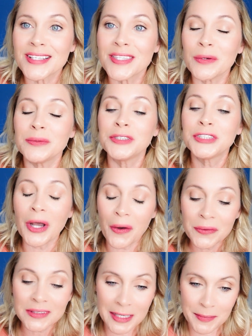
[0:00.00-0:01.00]
So
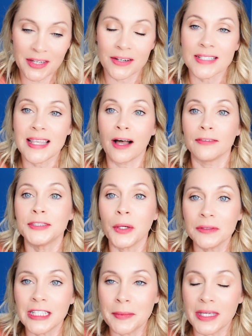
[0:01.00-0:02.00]
don't limit yourself,
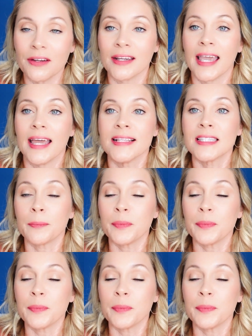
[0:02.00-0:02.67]
don't limit your kids.